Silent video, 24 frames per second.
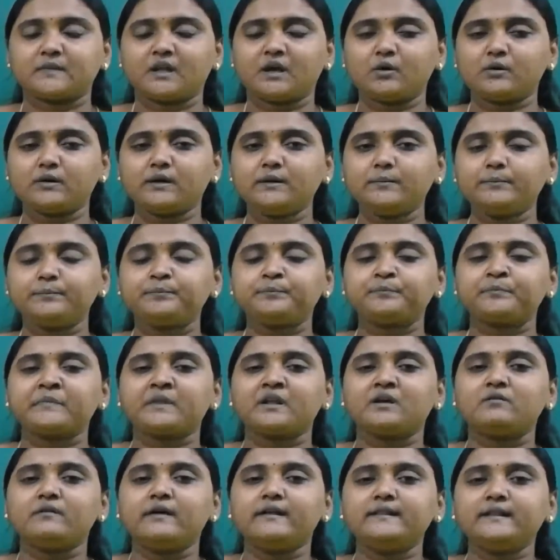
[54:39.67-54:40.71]
Okay.
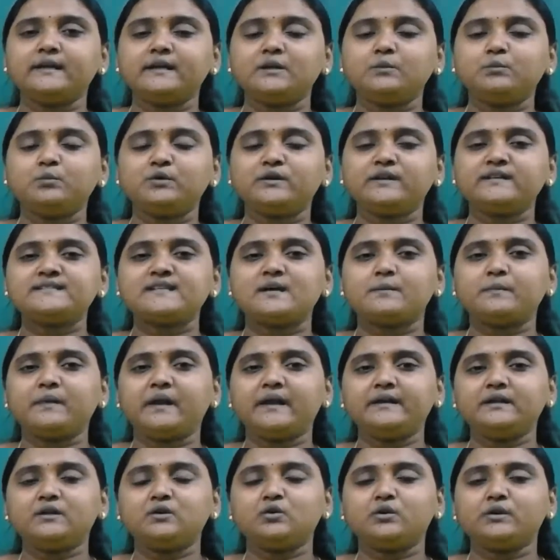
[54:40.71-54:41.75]
When the input is
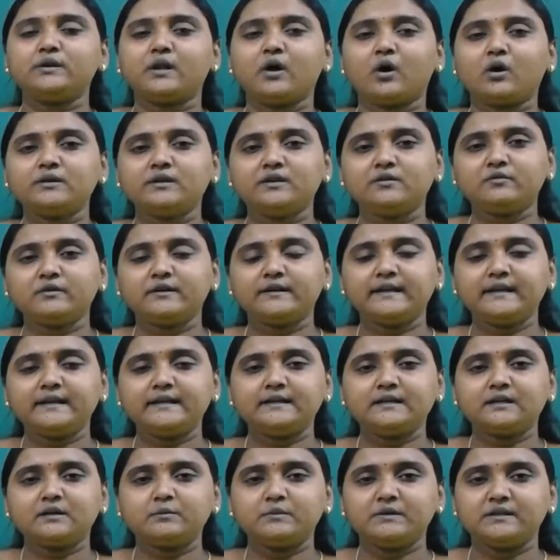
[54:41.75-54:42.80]
applied to the non-inverting
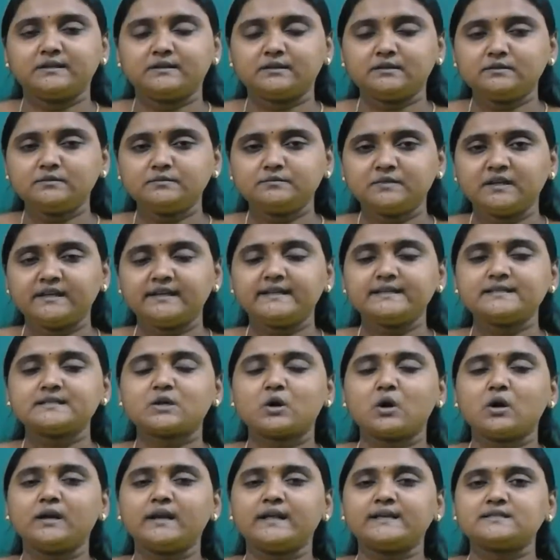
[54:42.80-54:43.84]
terminal, it is
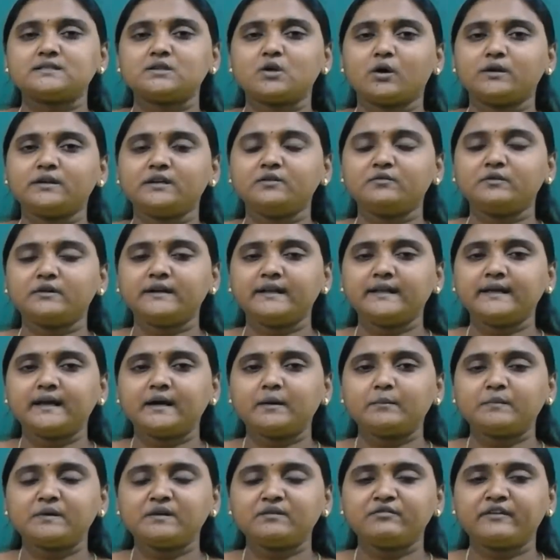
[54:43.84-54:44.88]
called as non-inverting
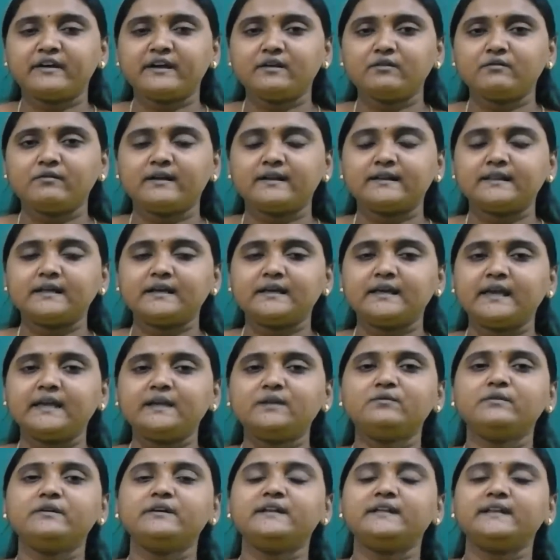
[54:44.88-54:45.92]
amplifier, where the gain
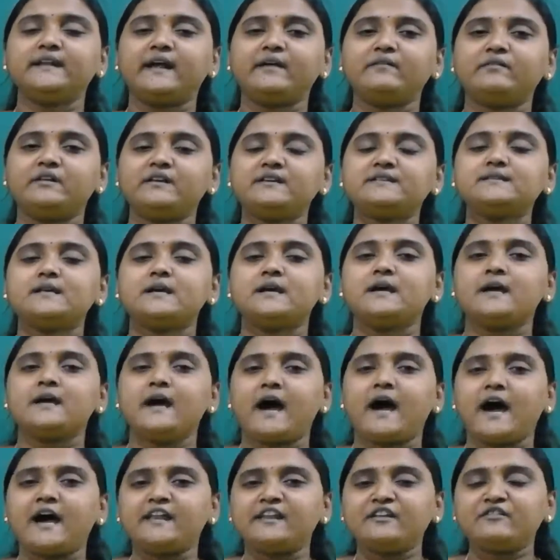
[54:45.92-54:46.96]
we derived is
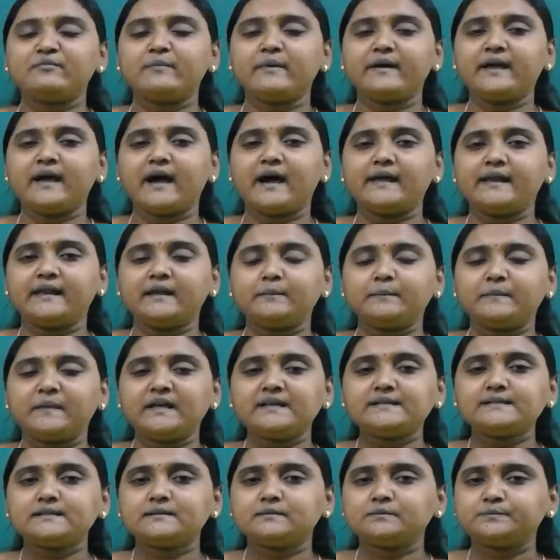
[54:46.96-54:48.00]
RF by RI
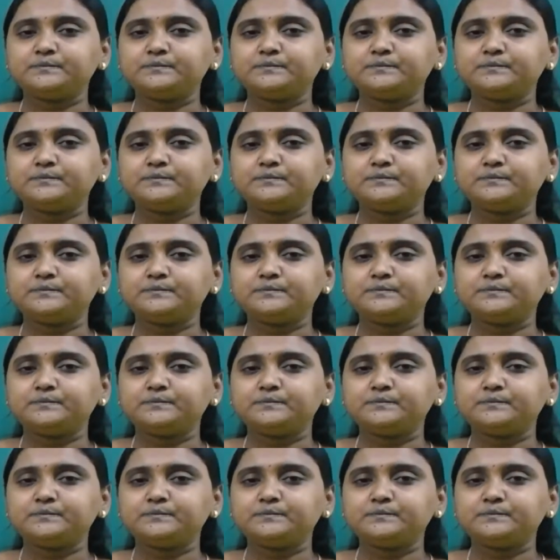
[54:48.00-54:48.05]
plus